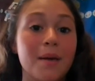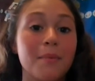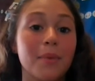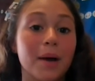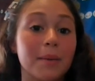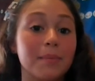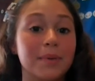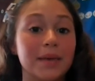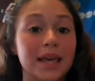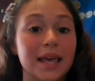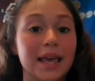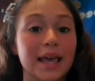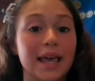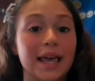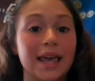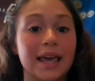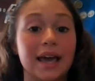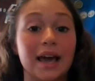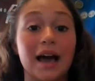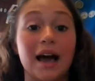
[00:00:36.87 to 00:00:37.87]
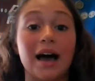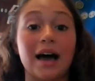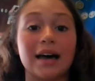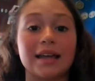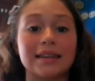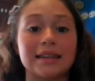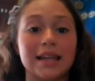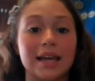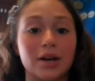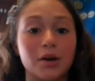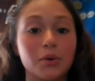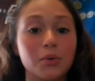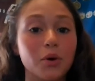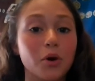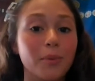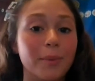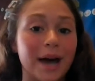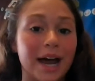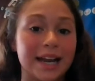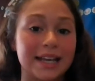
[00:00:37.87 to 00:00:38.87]
by being on LEGO
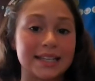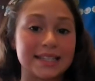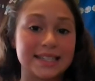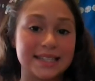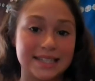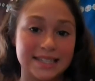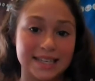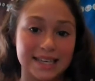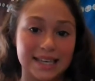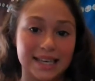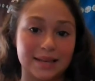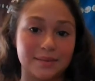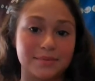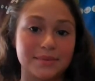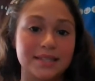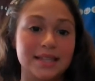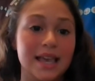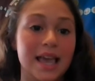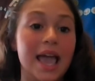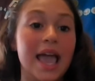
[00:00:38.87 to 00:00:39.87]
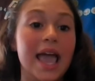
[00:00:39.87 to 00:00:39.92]
robotics teams,